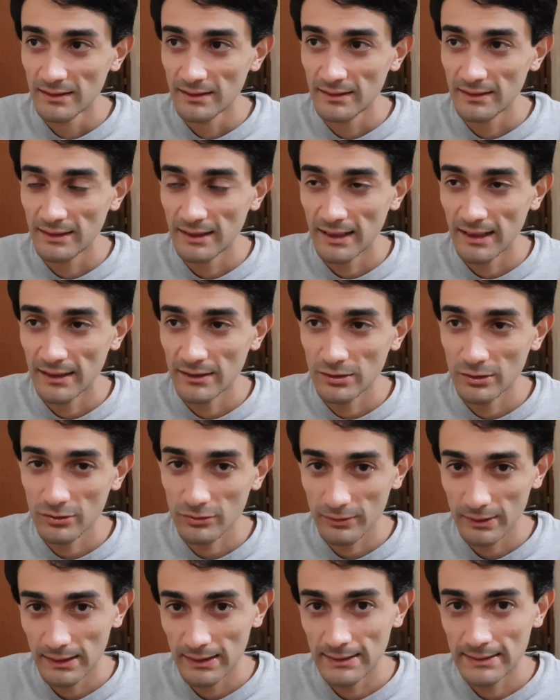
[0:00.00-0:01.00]
they are not
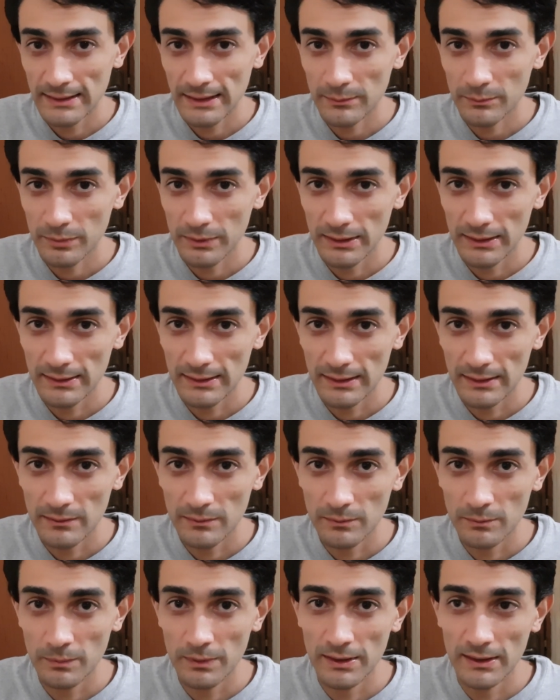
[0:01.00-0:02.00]
really
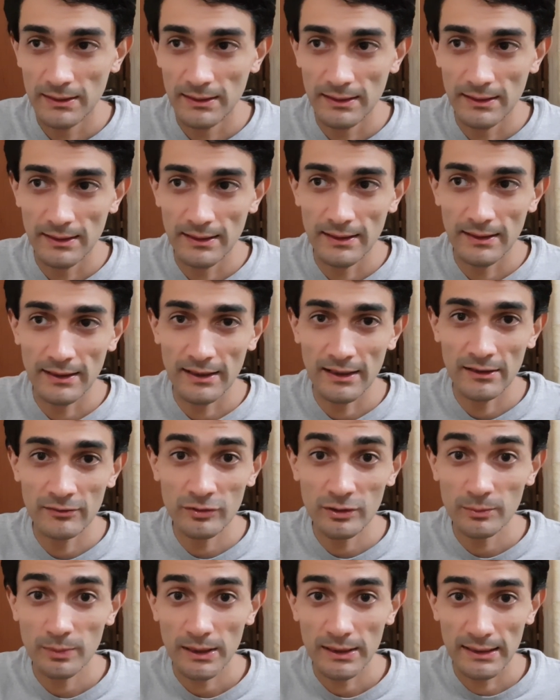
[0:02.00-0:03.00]
separated, but
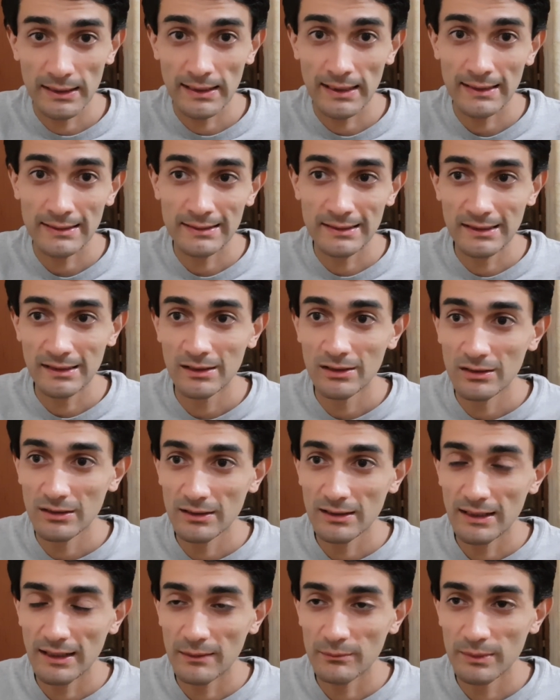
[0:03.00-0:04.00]
everybody gets
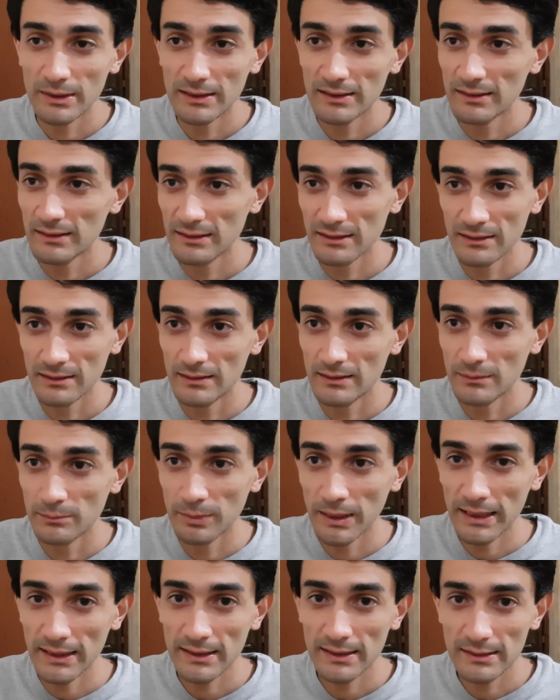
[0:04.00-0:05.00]
along. I mean, the
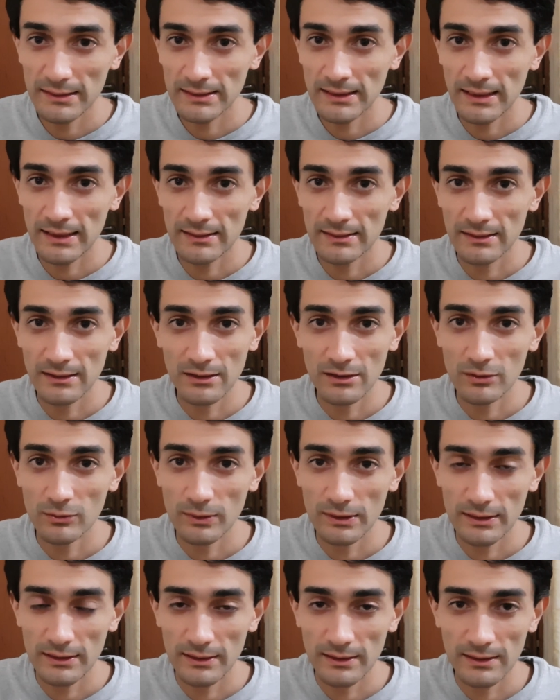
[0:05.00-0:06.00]
bikers get along
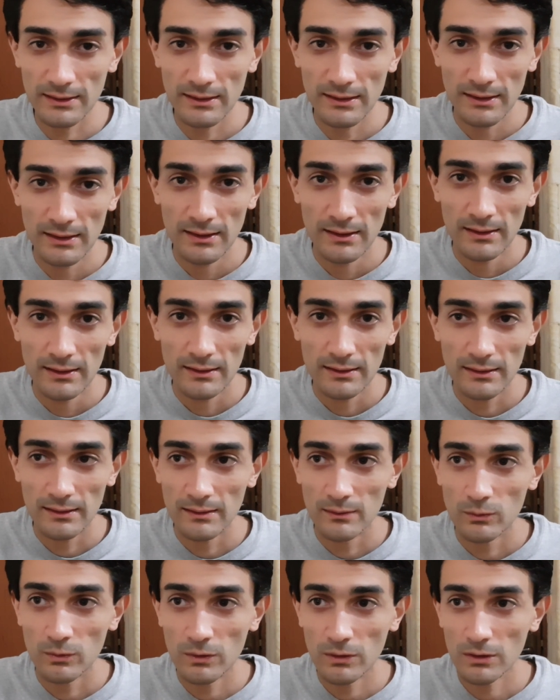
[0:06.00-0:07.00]
with the
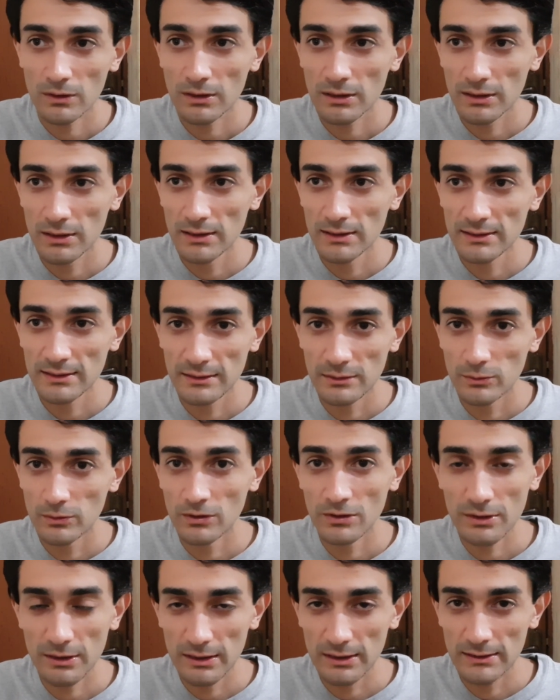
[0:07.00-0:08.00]

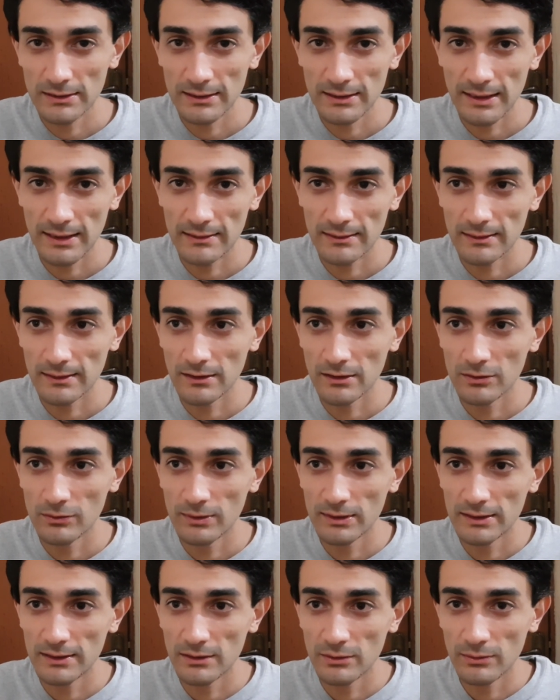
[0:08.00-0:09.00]
walkers get along
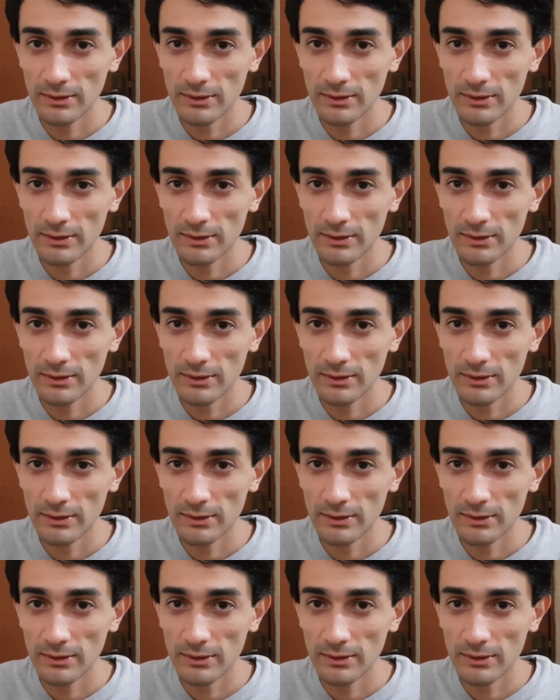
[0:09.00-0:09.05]
with the